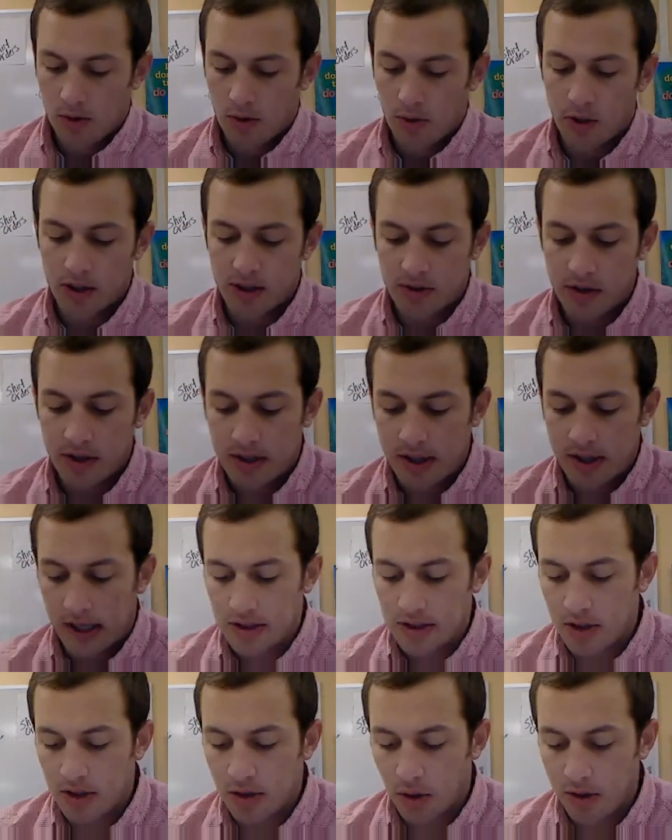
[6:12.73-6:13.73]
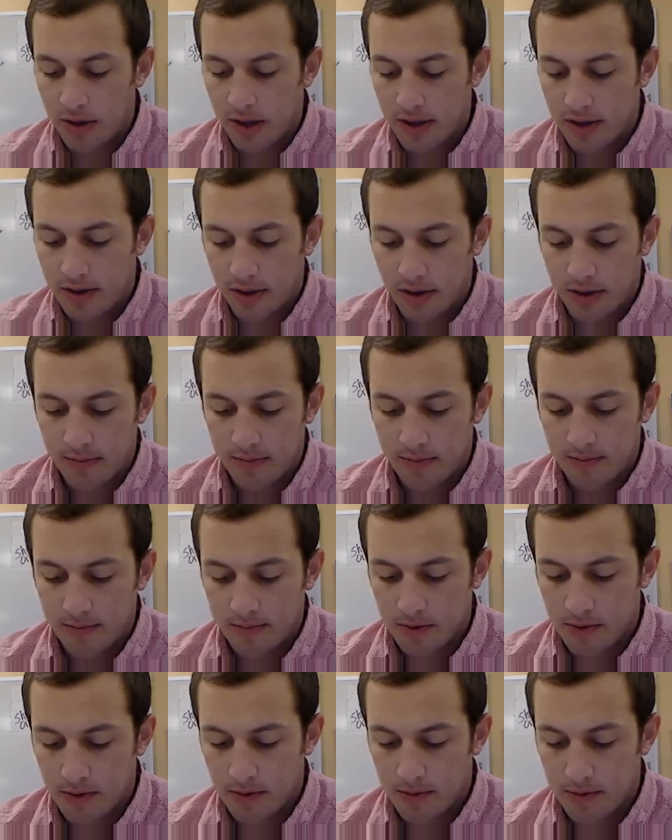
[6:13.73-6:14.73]
Risk retention, know that term.
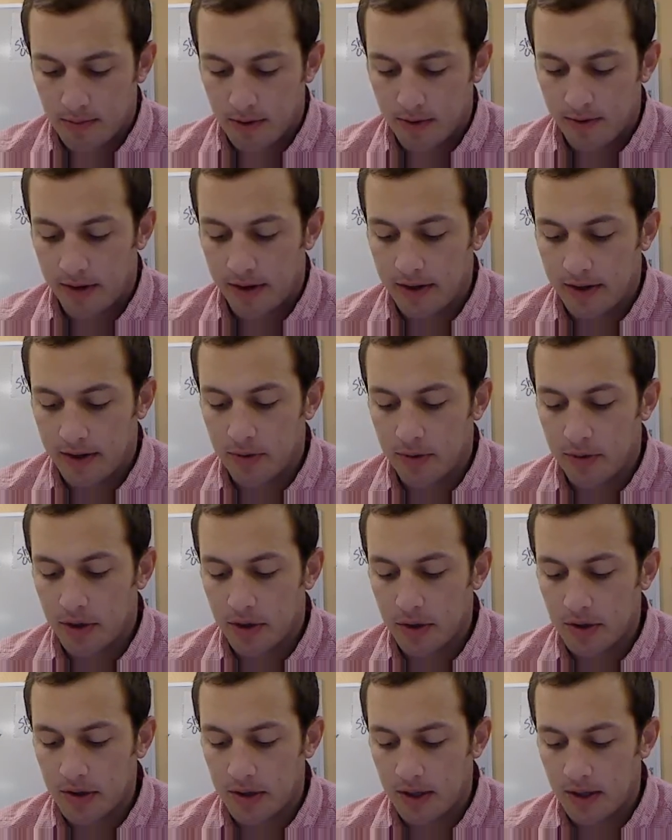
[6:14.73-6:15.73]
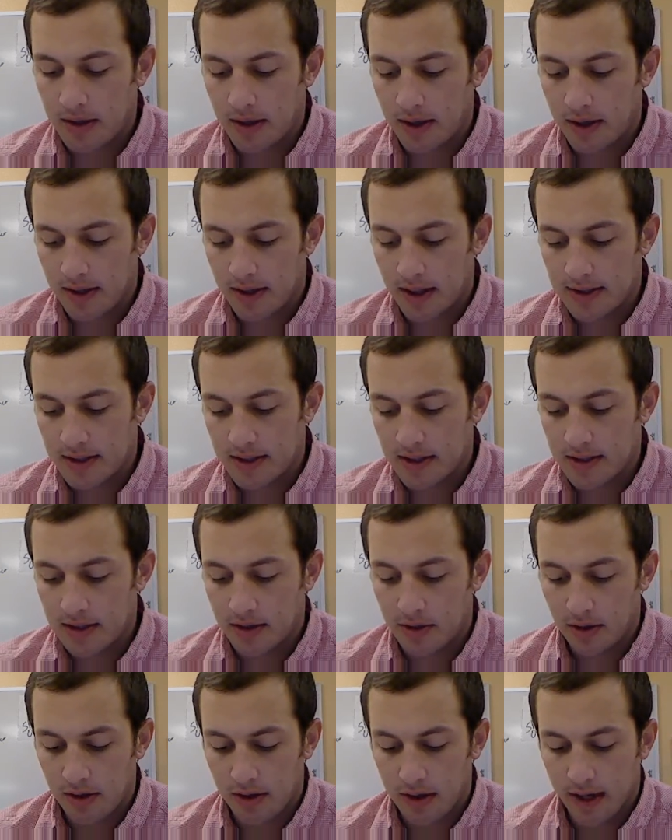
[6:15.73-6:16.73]
Preventing, reducing, and lessening
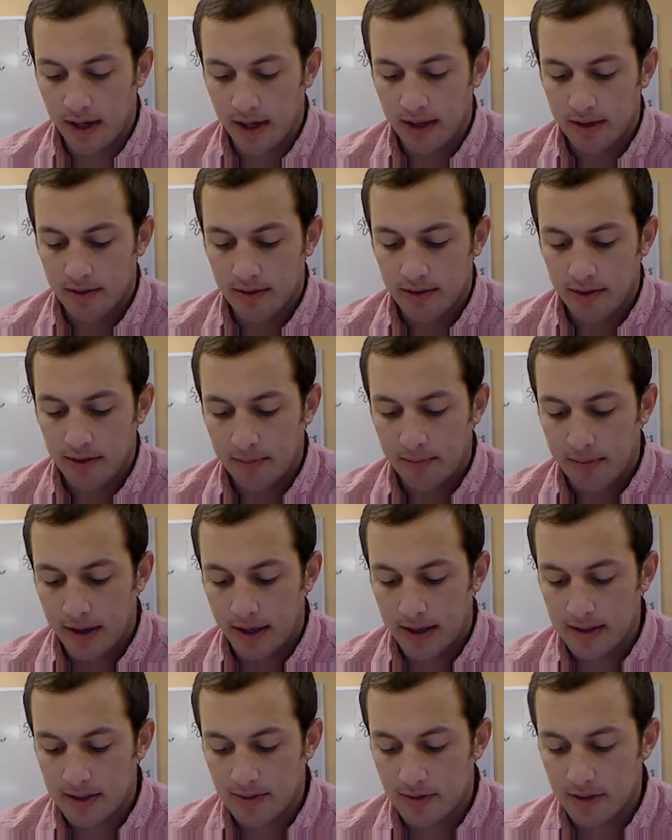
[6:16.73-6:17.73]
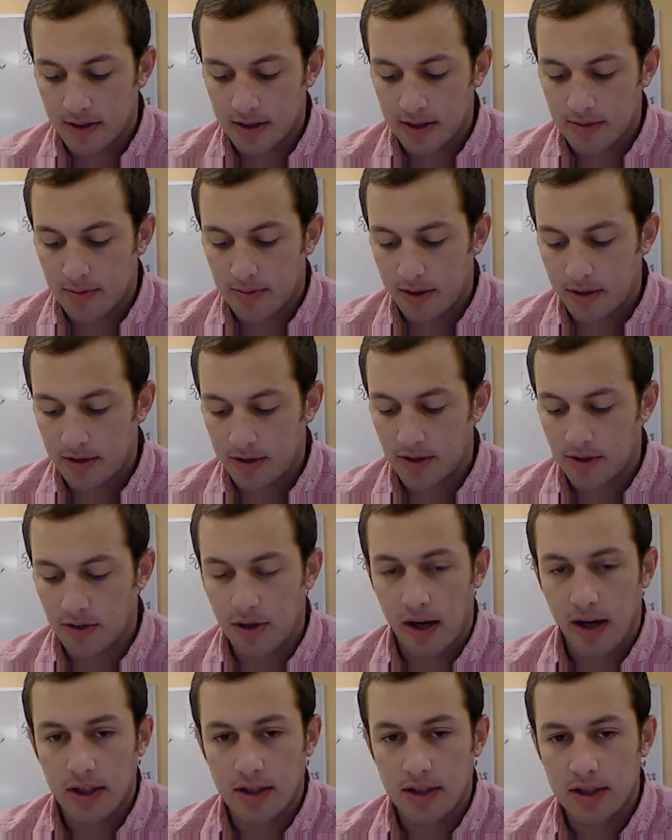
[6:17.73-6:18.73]
the negative impacts of risk by using
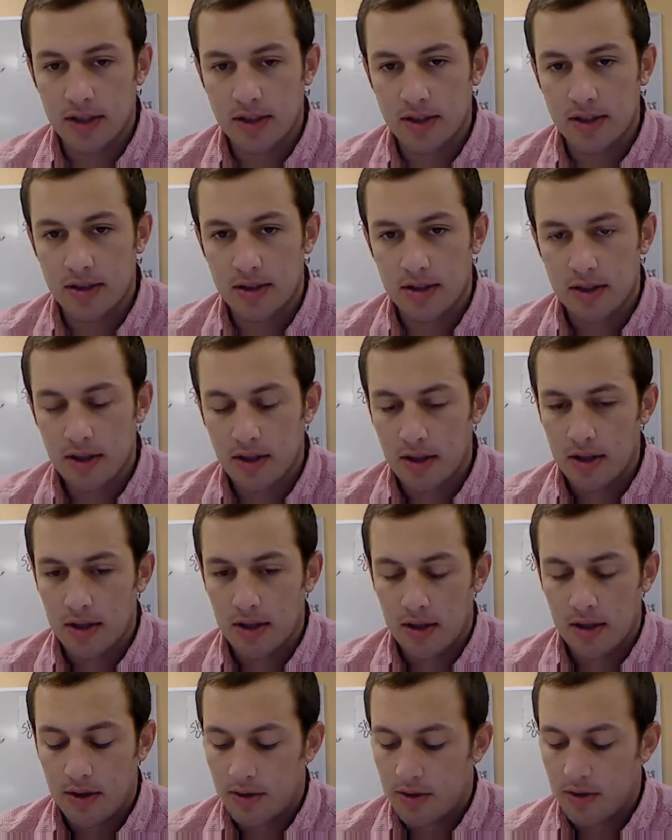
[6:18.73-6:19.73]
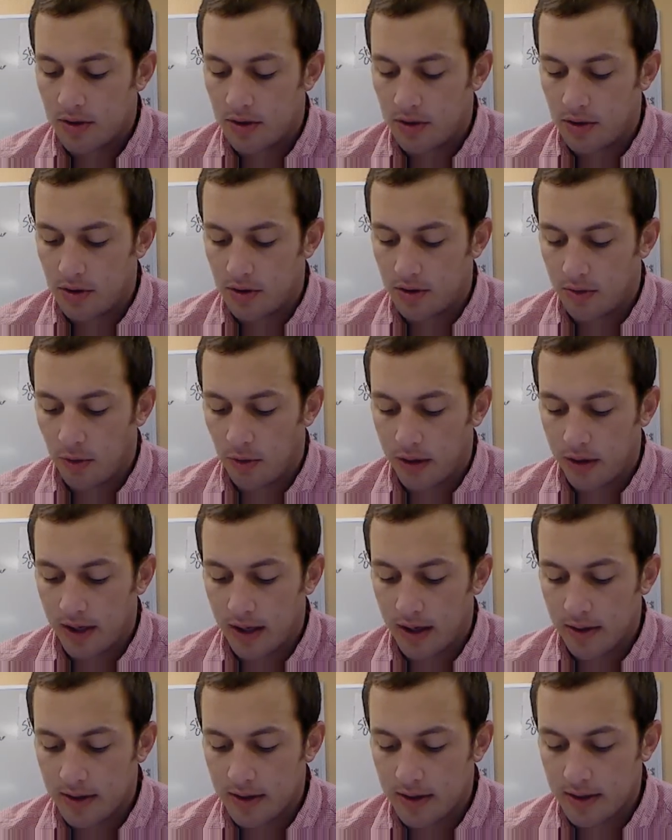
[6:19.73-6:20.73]
strategies to avoid
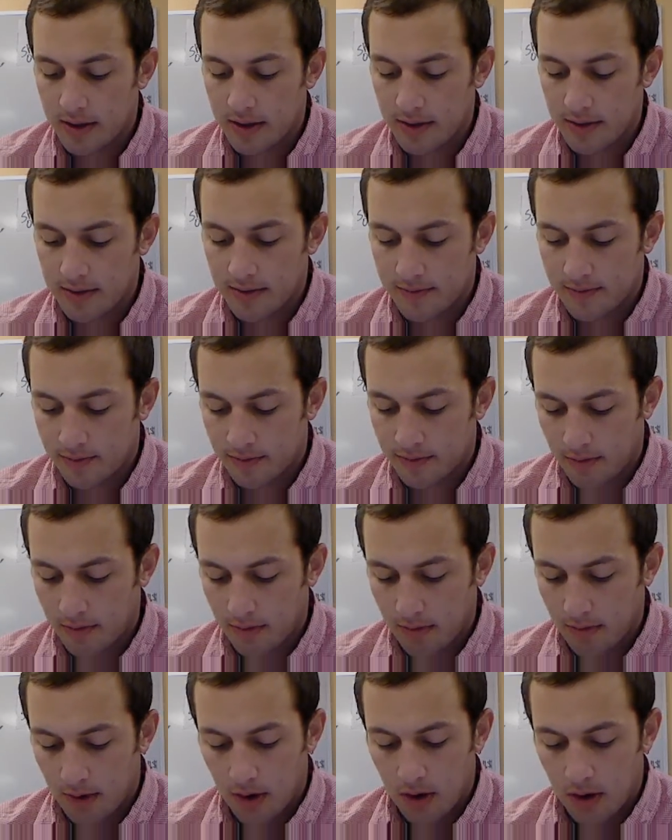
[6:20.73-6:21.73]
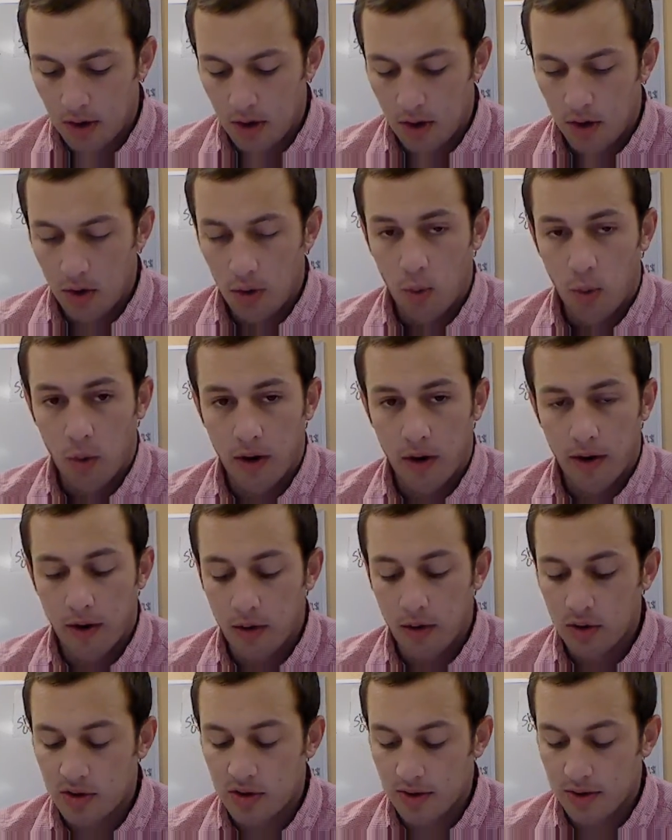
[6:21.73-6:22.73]
that risk. One of
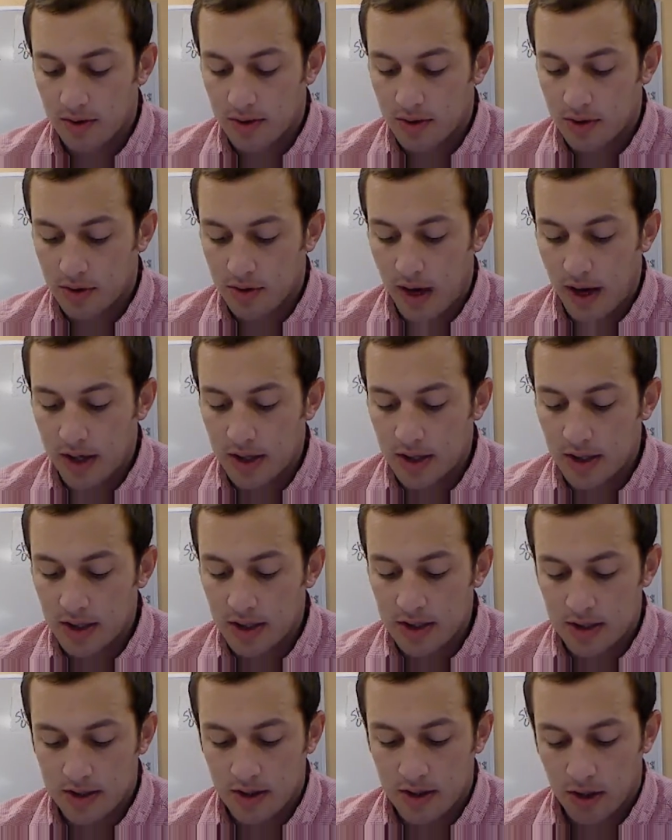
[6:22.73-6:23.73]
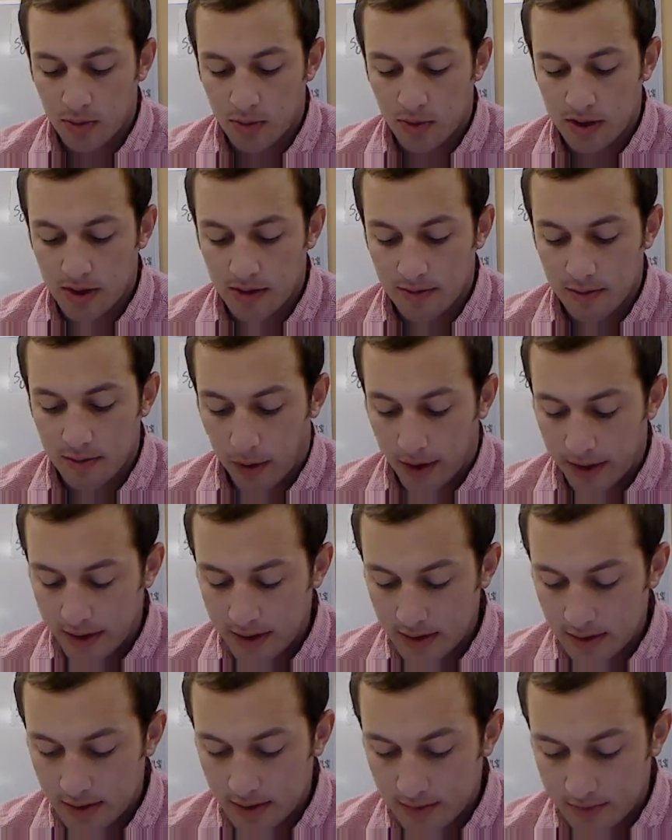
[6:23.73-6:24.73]
those strategies is called risk
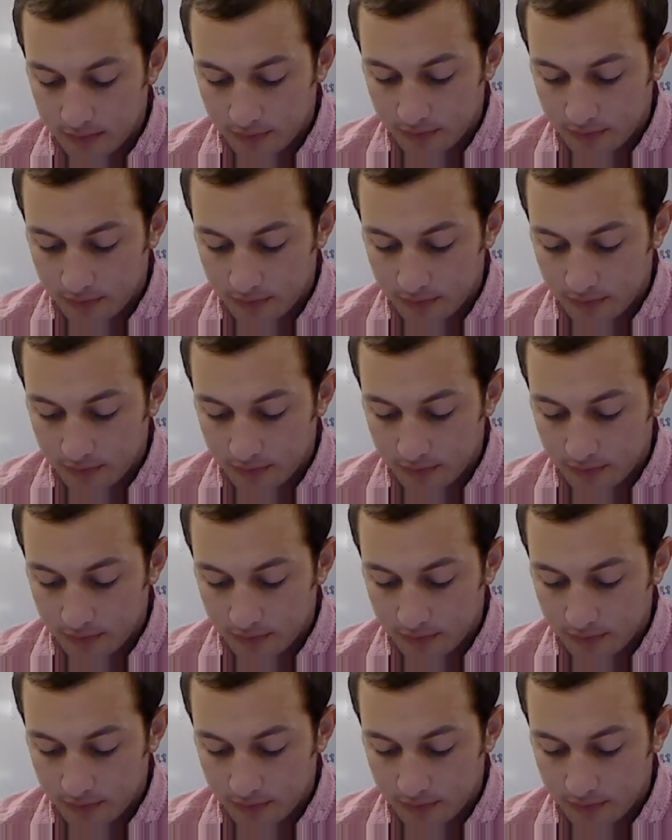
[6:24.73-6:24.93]
avoidance.